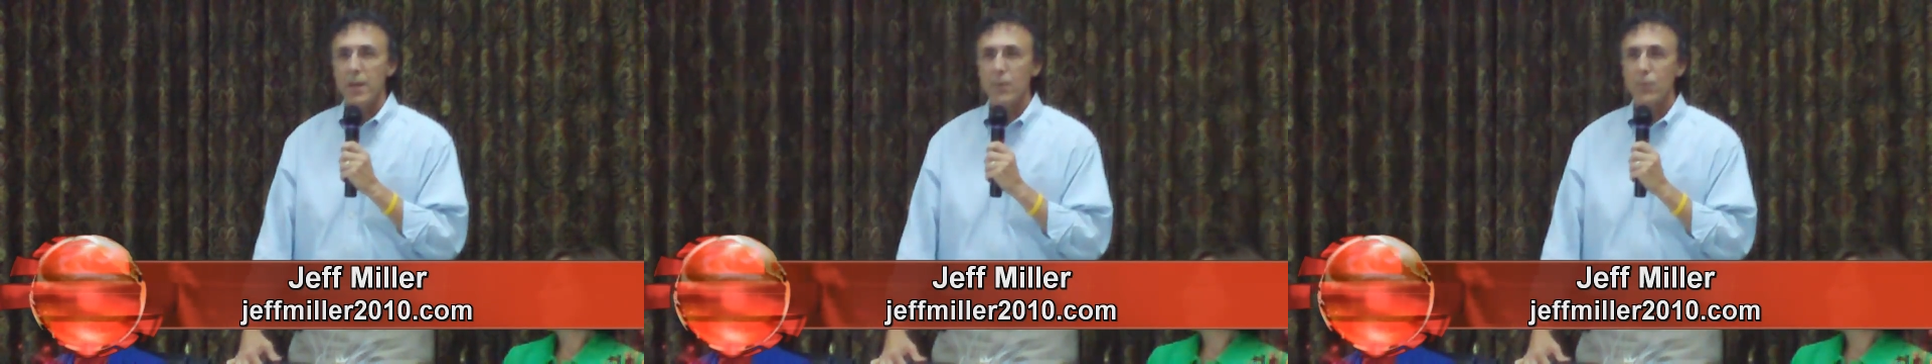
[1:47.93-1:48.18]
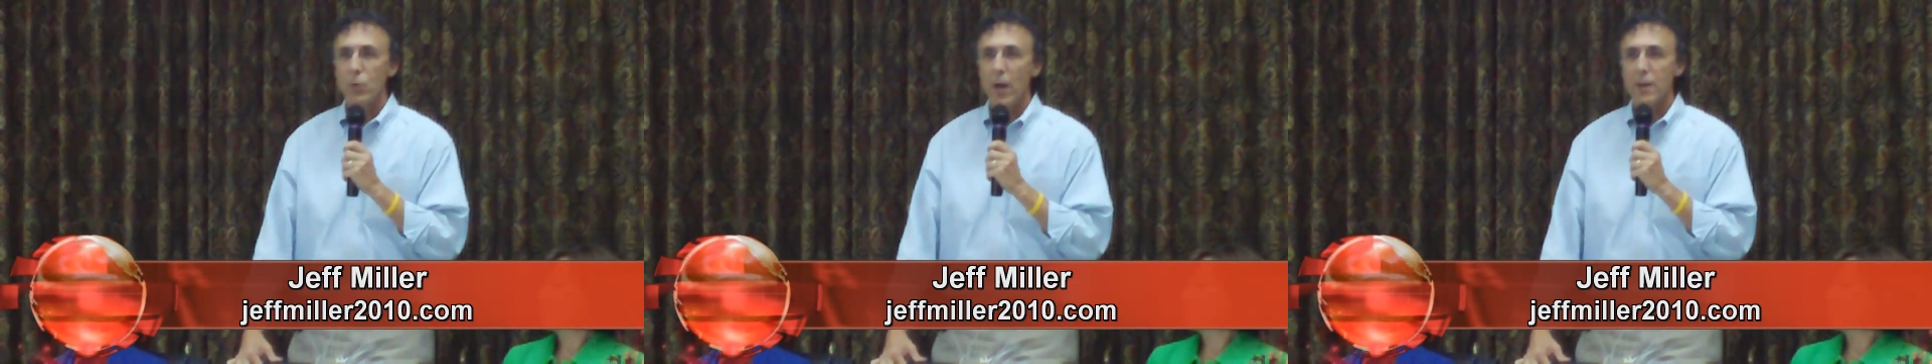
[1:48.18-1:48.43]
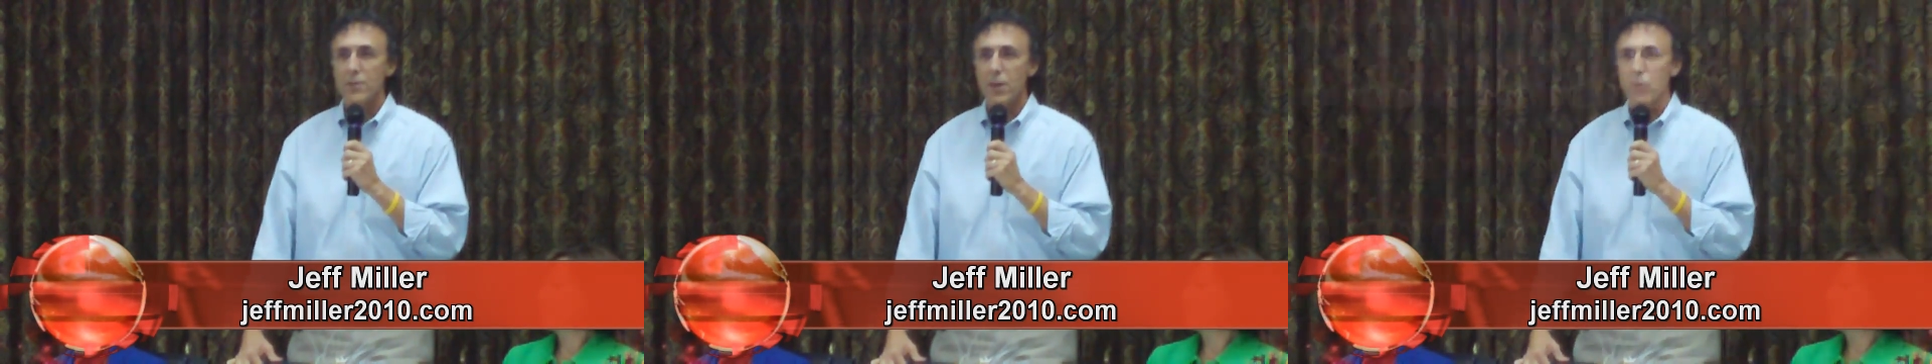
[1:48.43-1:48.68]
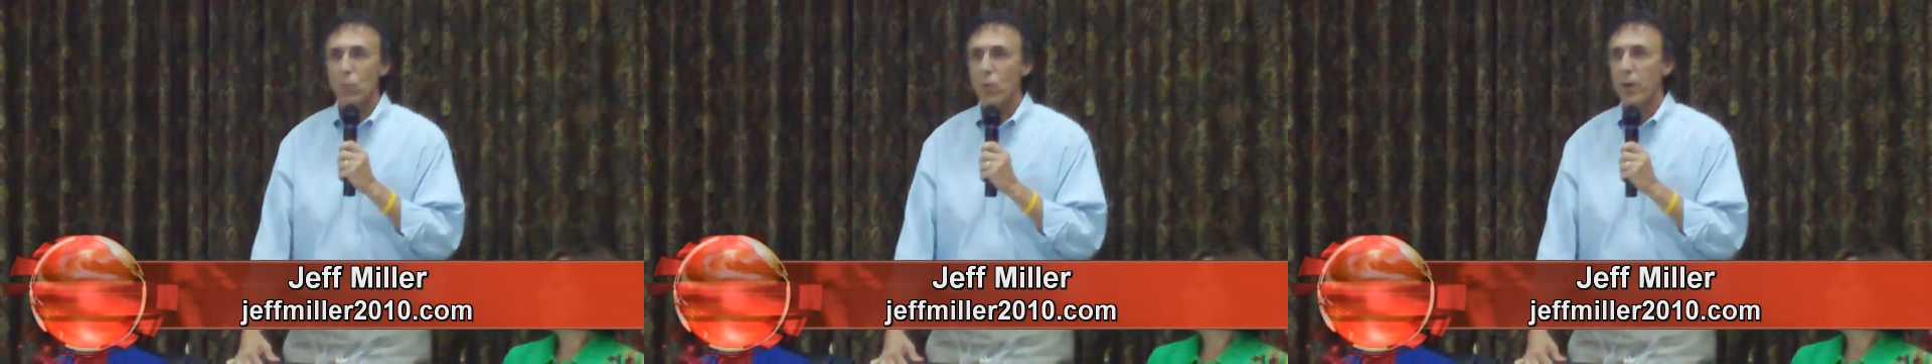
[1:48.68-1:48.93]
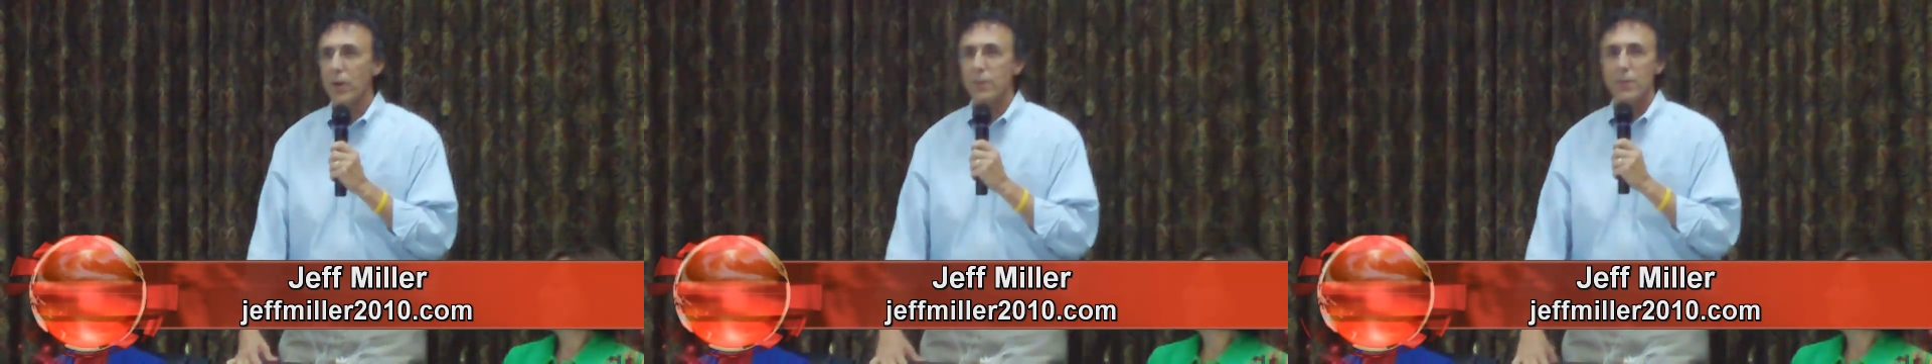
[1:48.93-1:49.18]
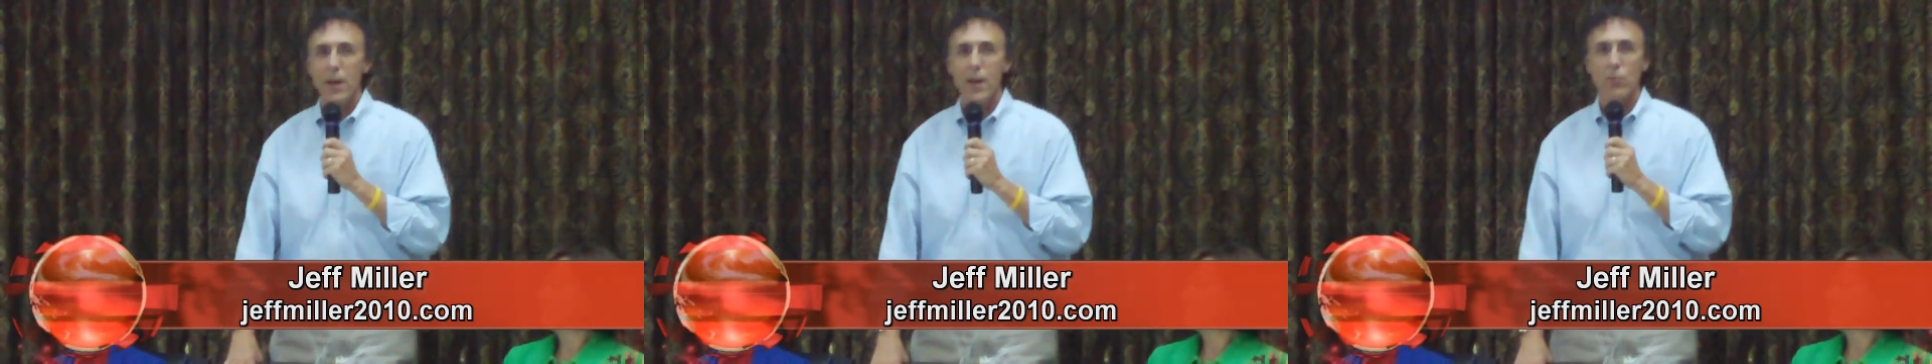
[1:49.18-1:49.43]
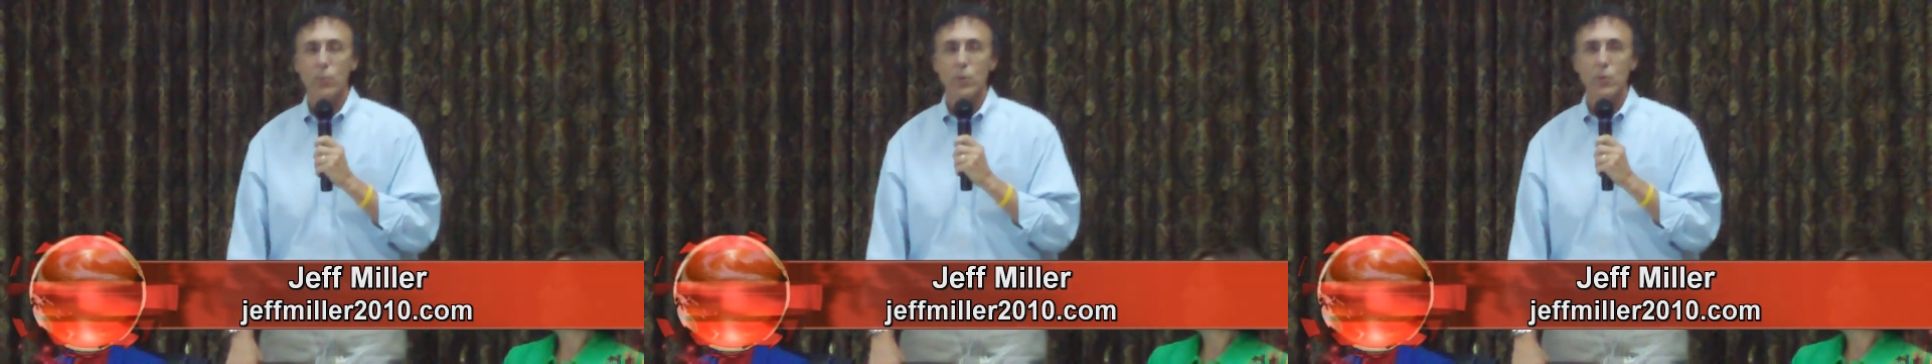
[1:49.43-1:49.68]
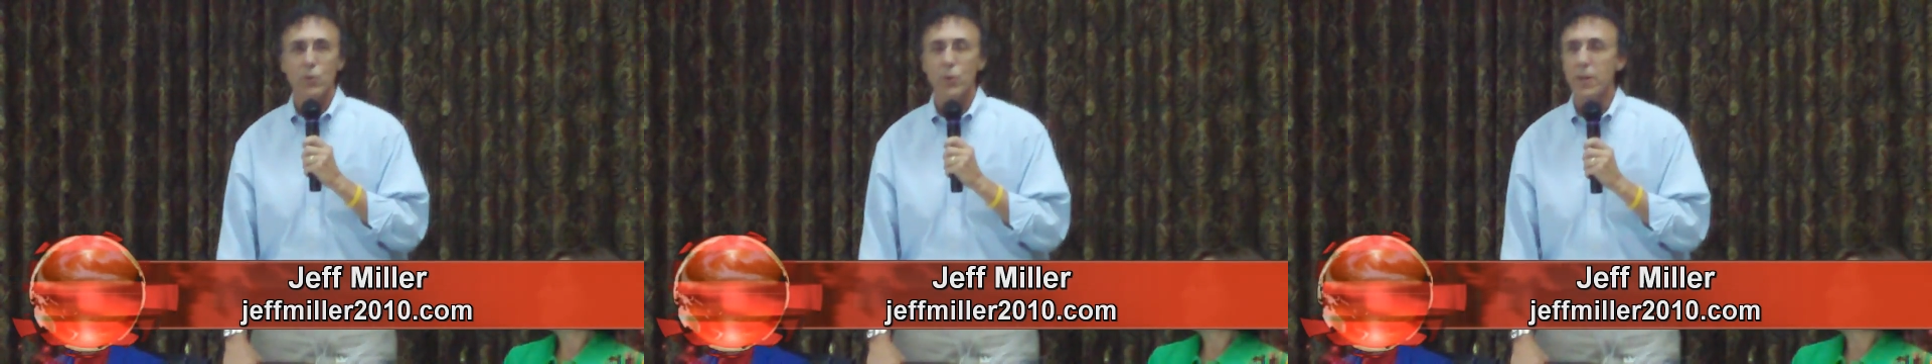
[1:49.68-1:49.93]
And if you guys ever want to have a
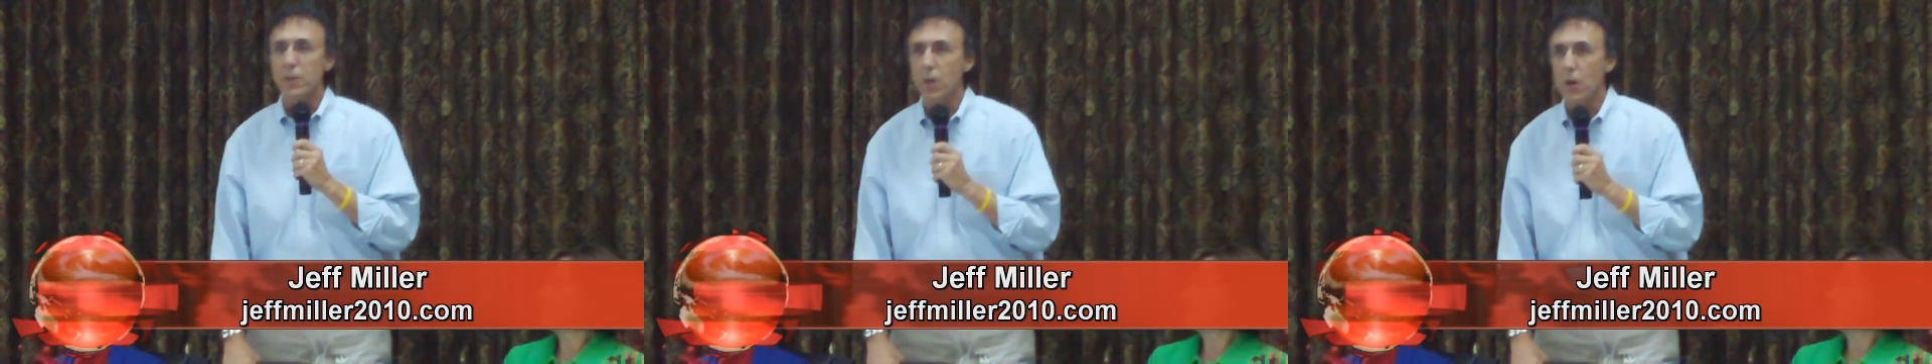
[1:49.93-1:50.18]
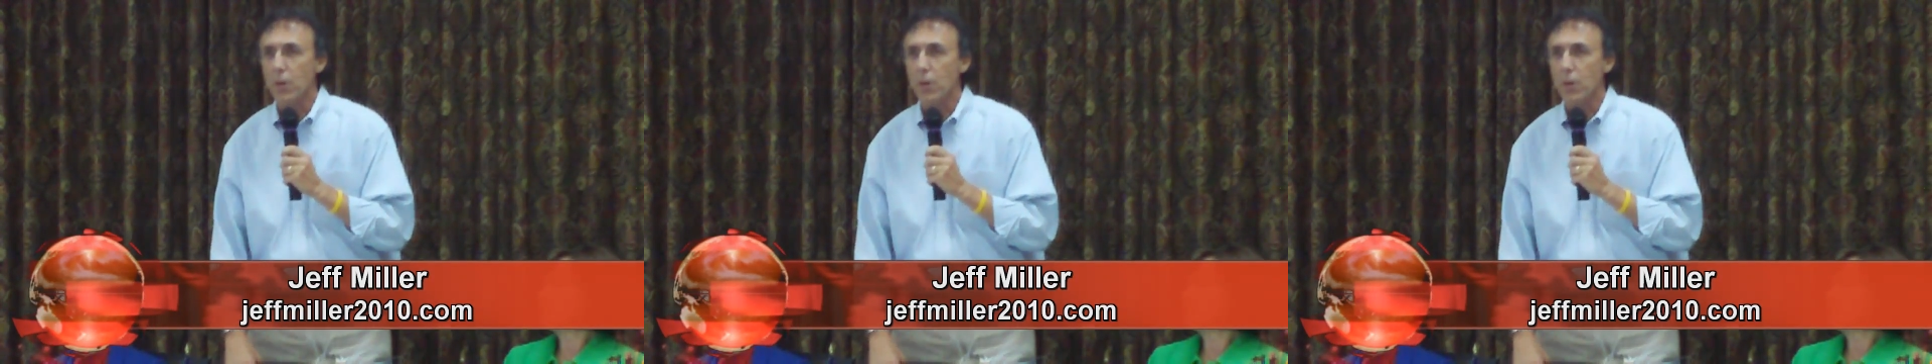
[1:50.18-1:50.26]
real treat,